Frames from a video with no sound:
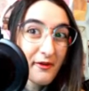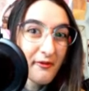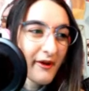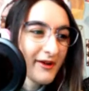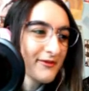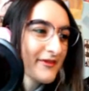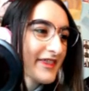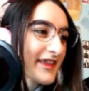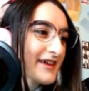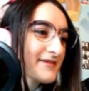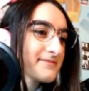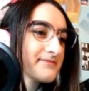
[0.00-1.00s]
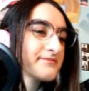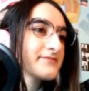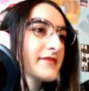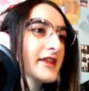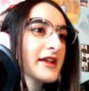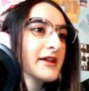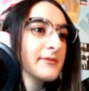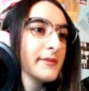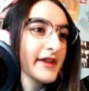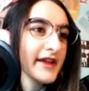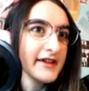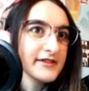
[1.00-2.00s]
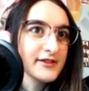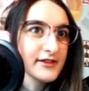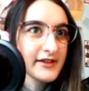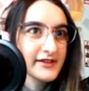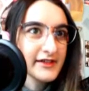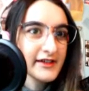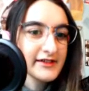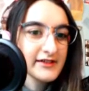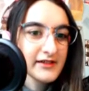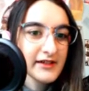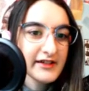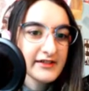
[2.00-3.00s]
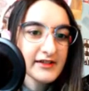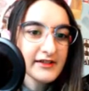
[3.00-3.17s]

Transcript: went with it. But yeah, so this is Lisa